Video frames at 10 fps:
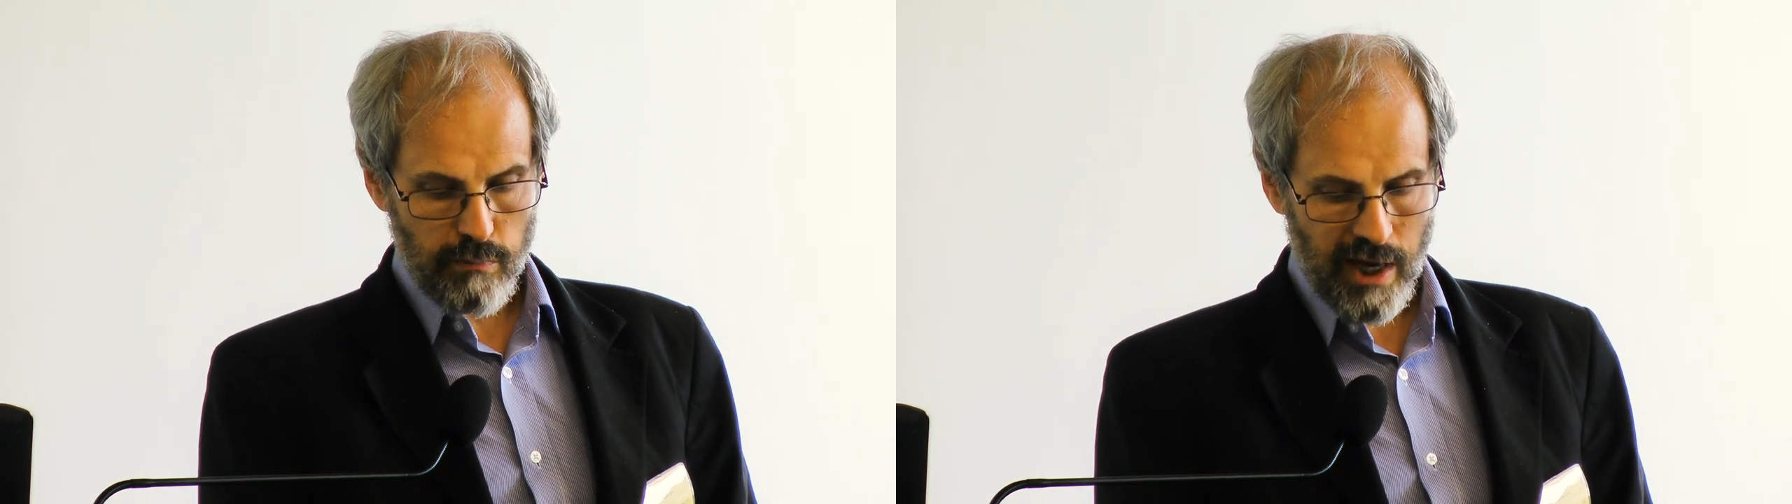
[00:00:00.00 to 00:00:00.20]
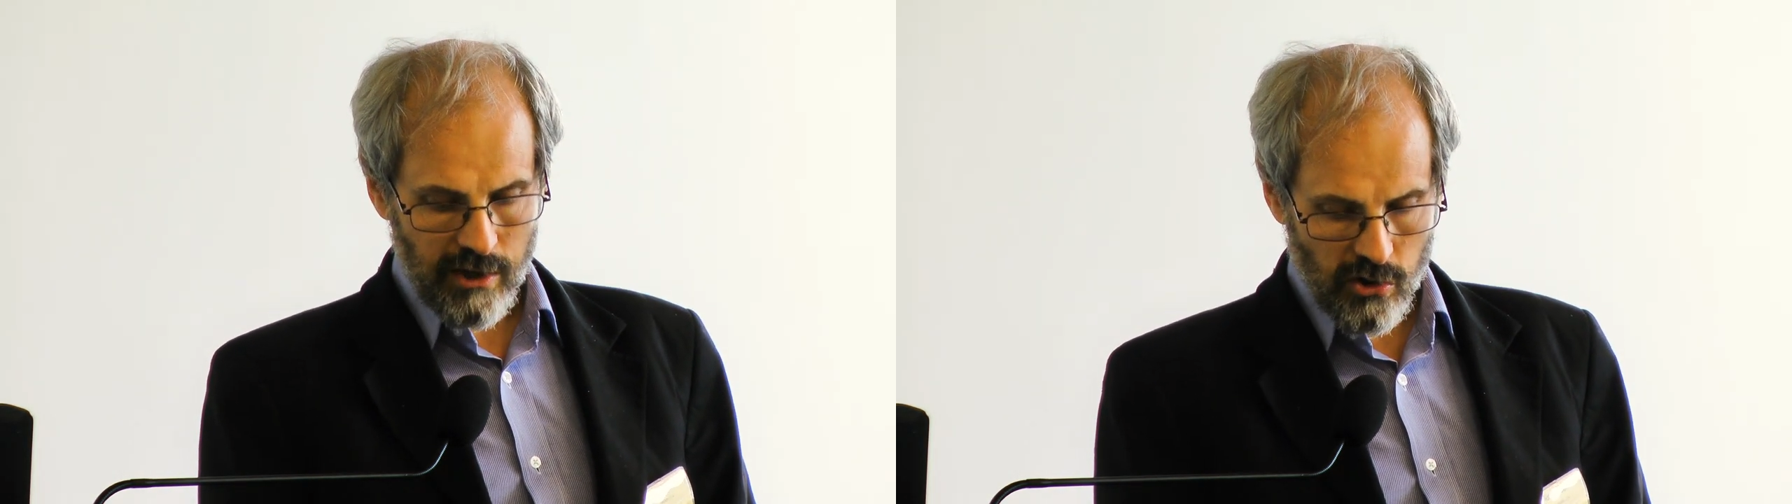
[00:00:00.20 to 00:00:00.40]

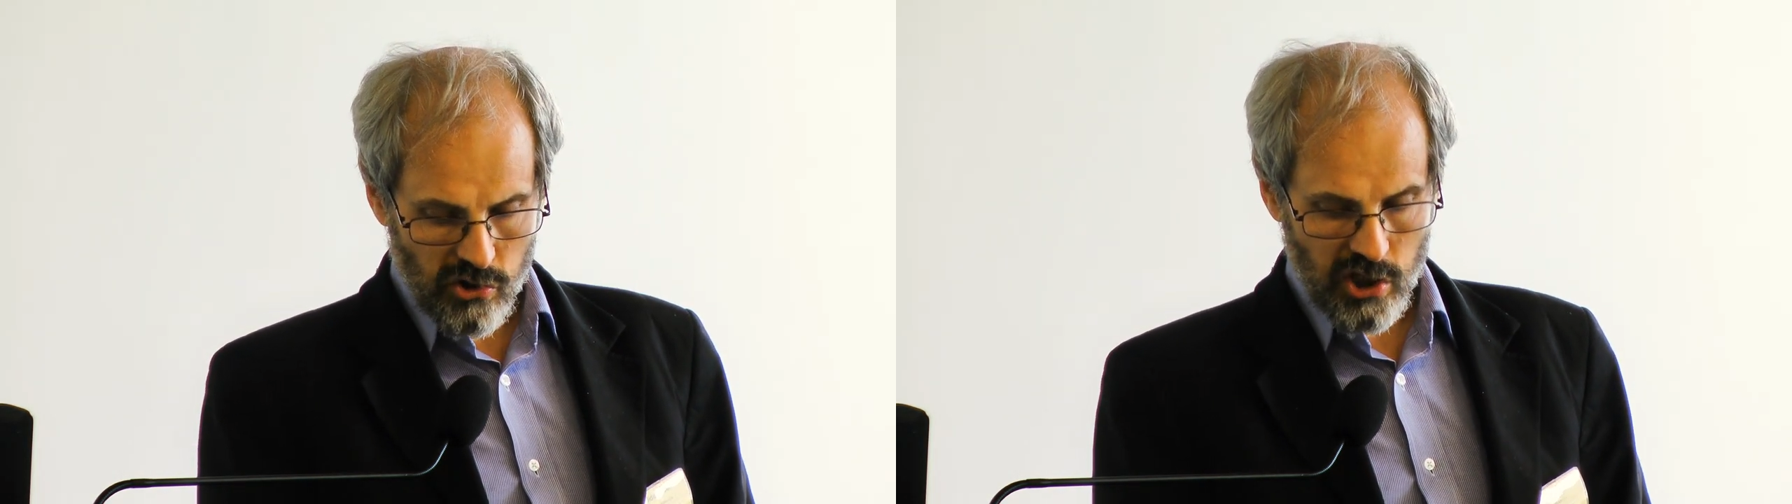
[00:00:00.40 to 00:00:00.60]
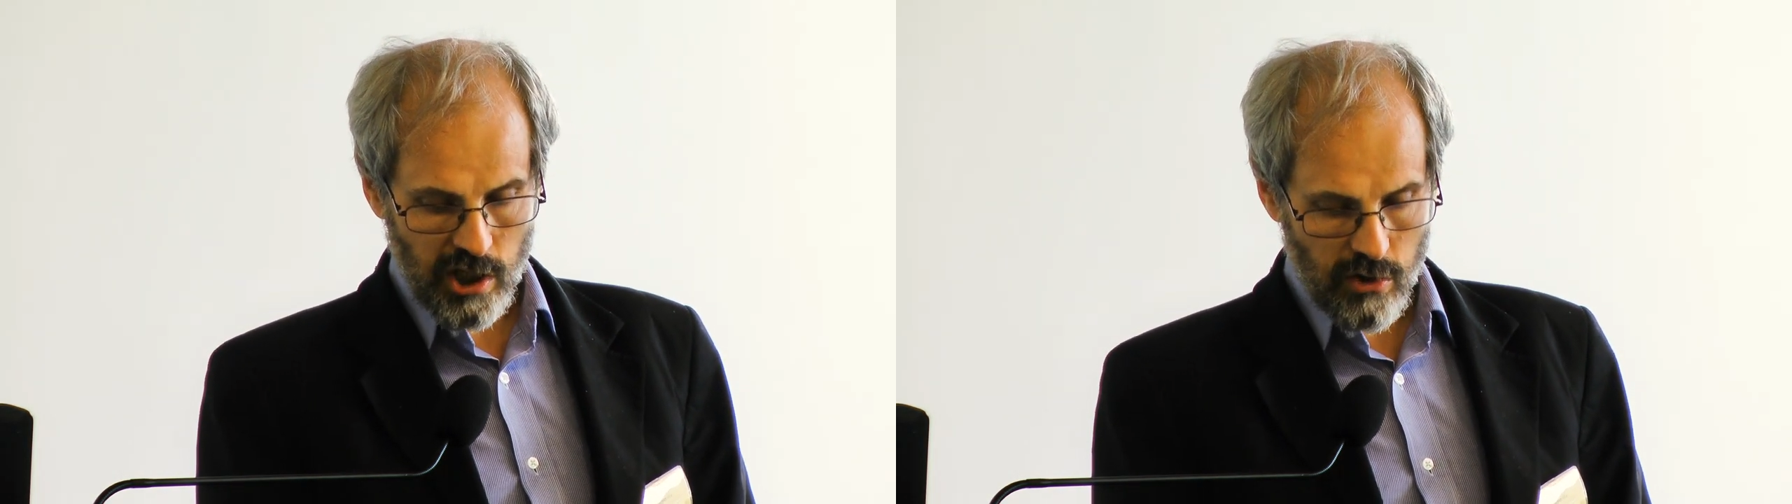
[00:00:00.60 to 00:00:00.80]

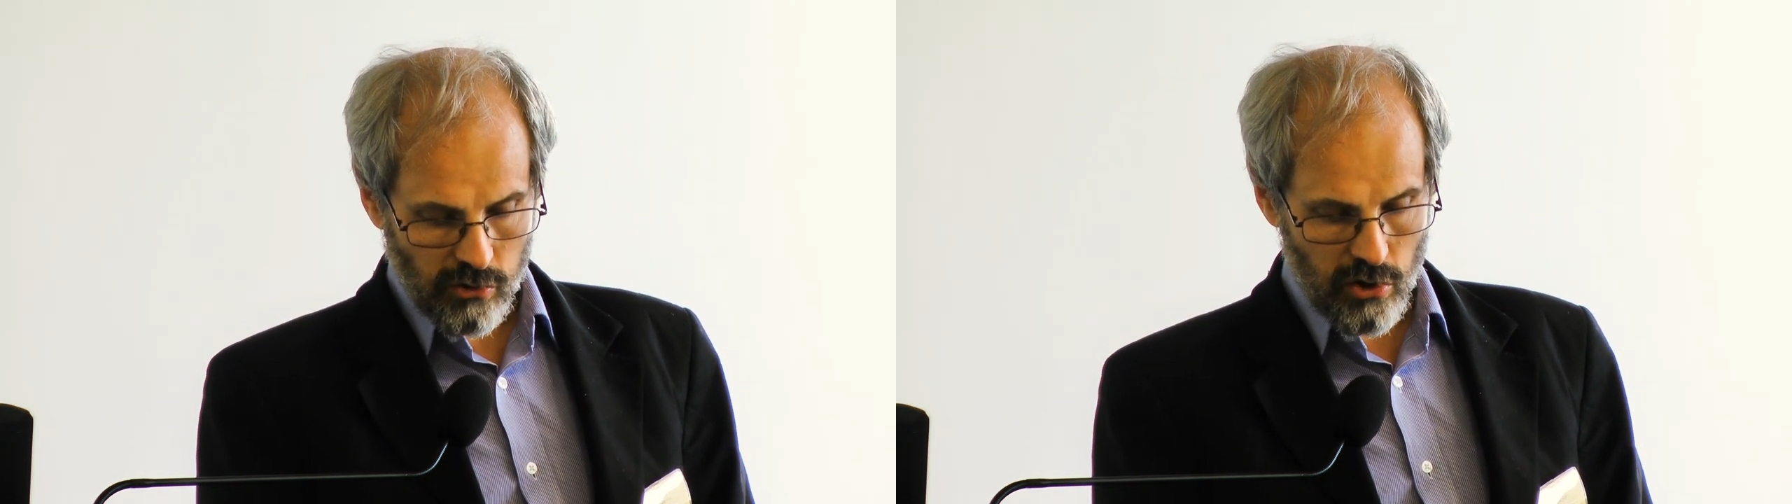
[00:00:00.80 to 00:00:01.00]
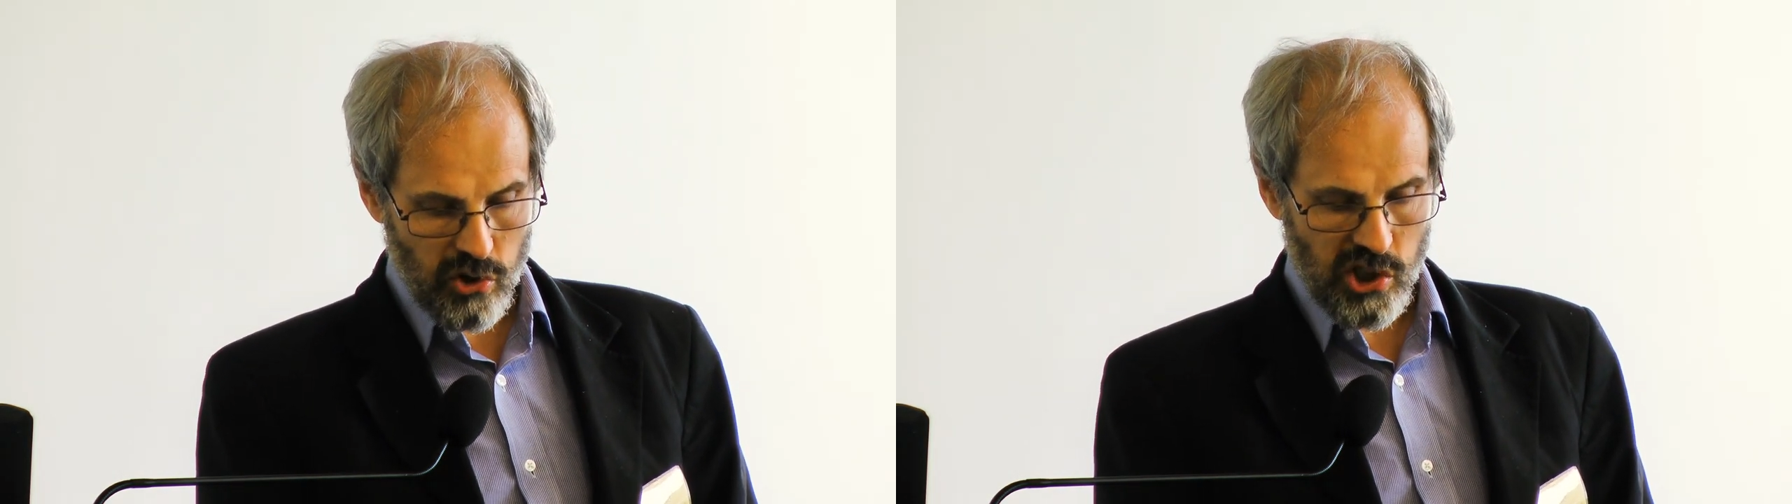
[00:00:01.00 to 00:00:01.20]

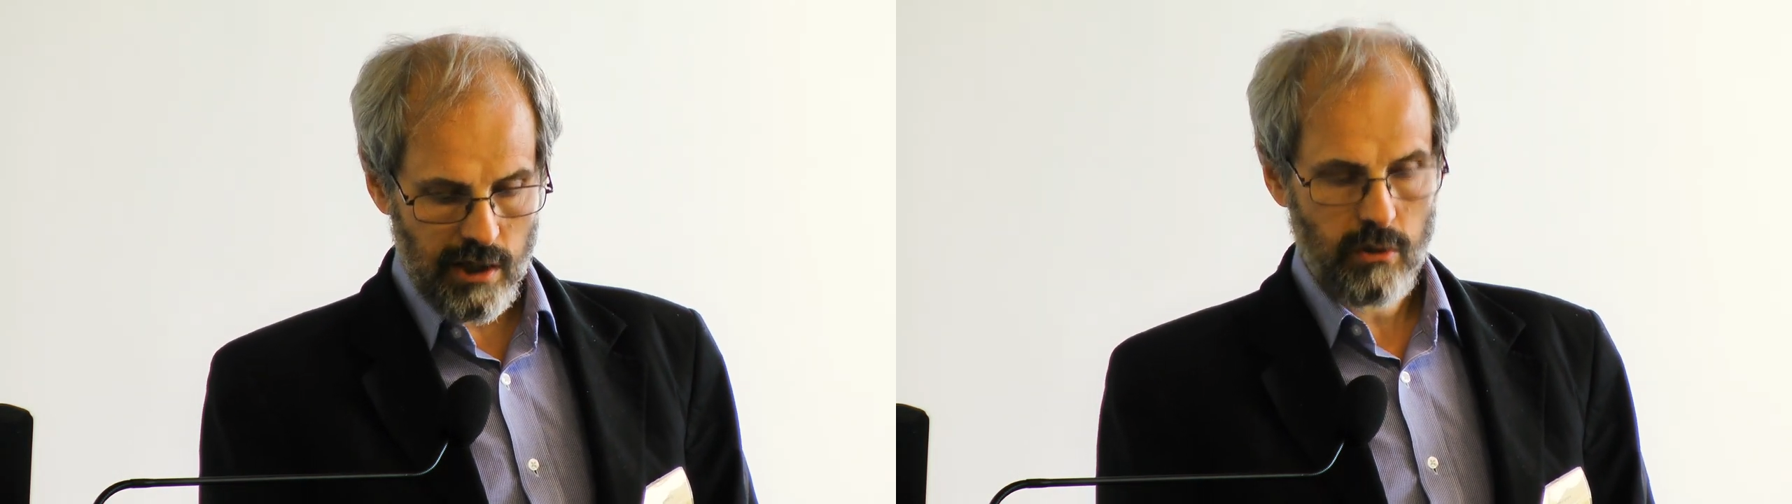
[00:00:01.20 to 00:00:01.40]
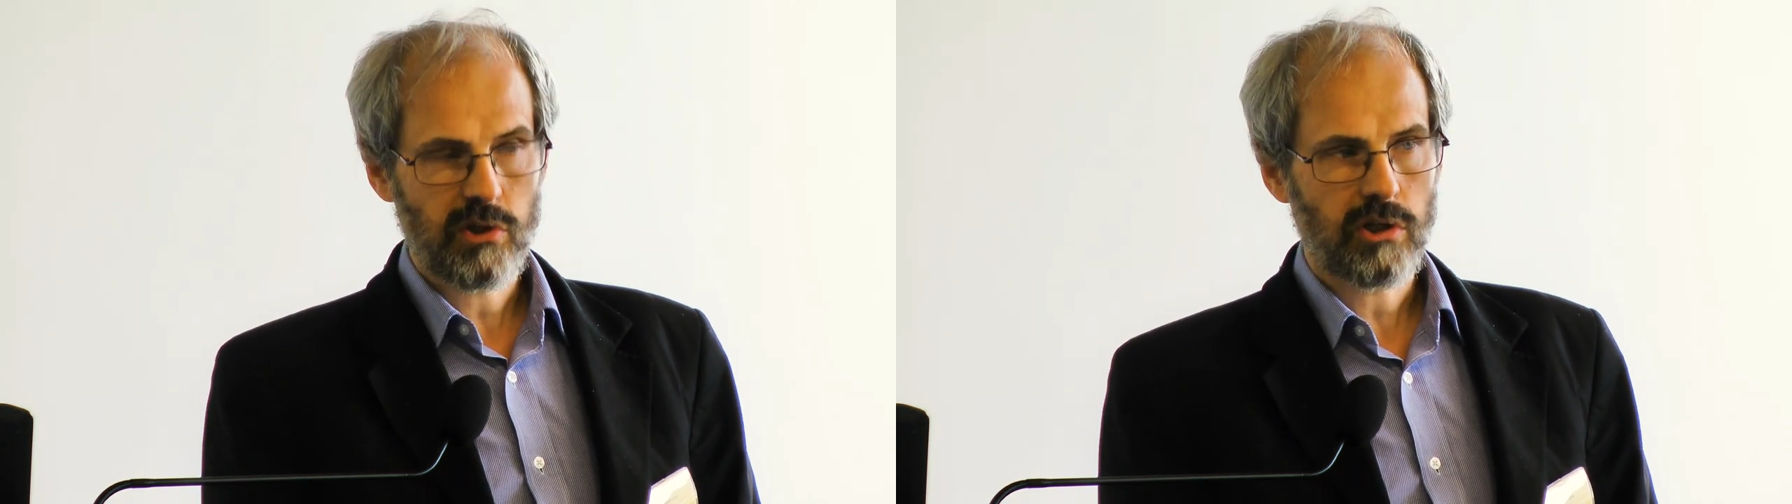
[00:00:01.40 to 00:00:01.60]

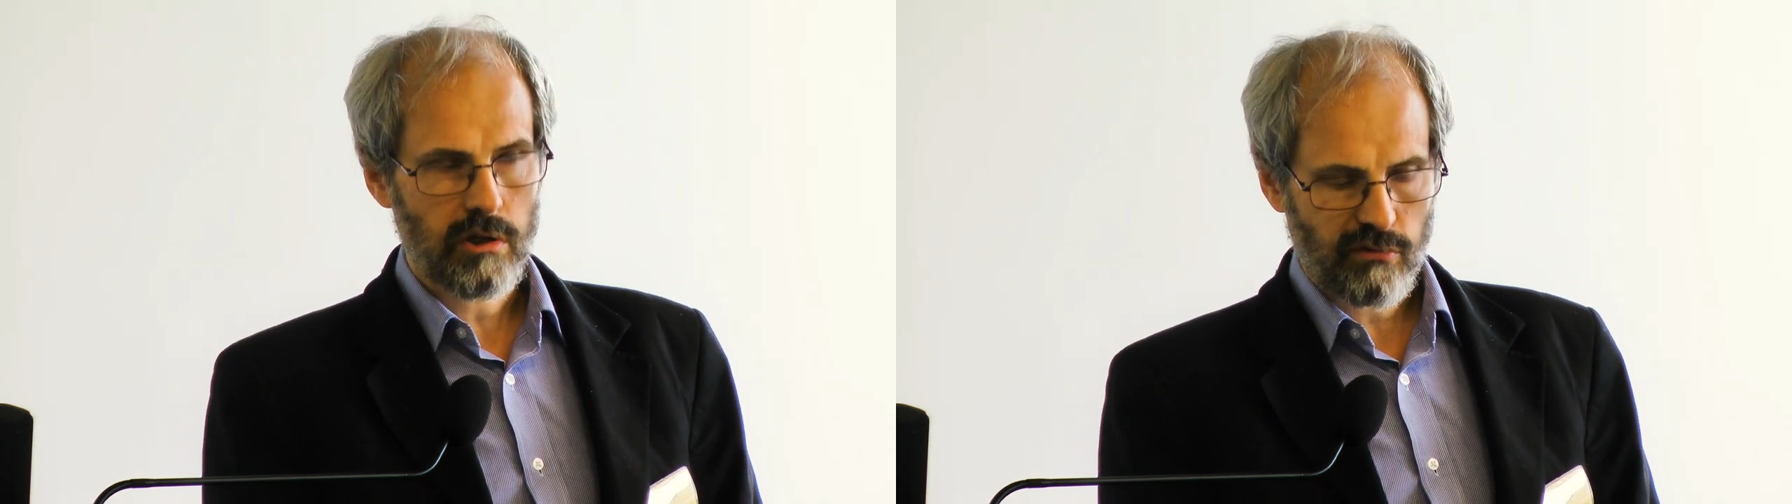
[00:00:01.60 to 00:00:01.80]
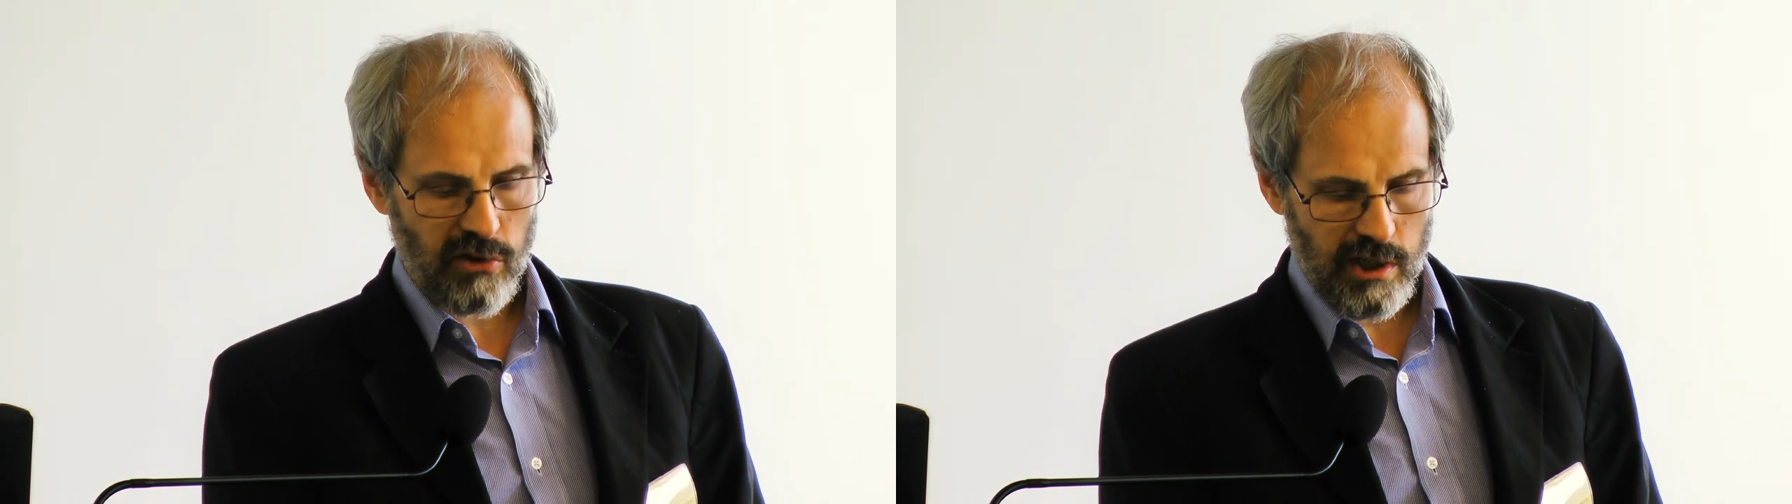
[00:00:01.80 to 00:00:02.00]
Biogerontology Research